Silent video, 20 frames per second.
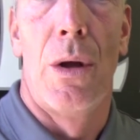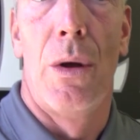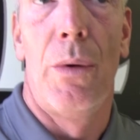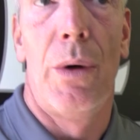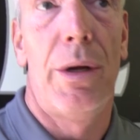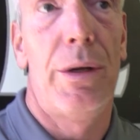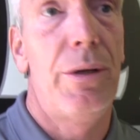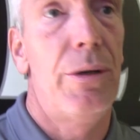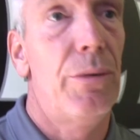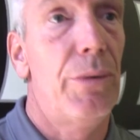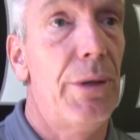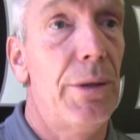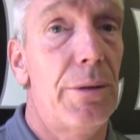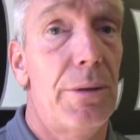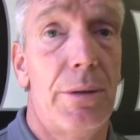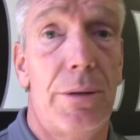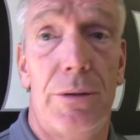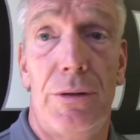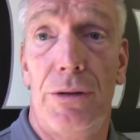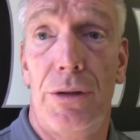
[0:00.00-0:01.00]
Well, you know what?
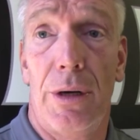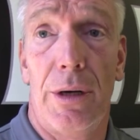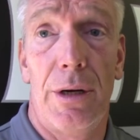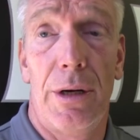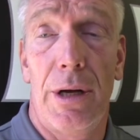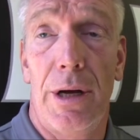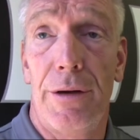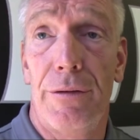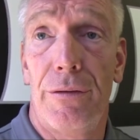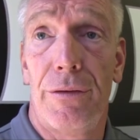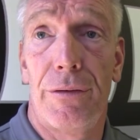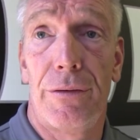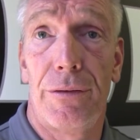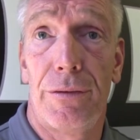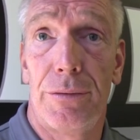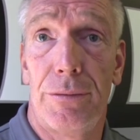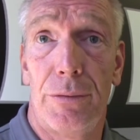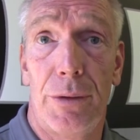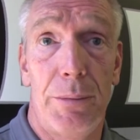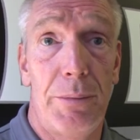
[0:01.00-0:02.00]
John and I have
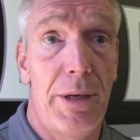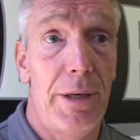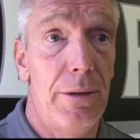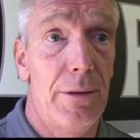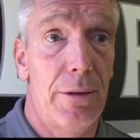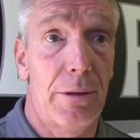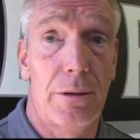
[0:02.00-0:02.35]
remained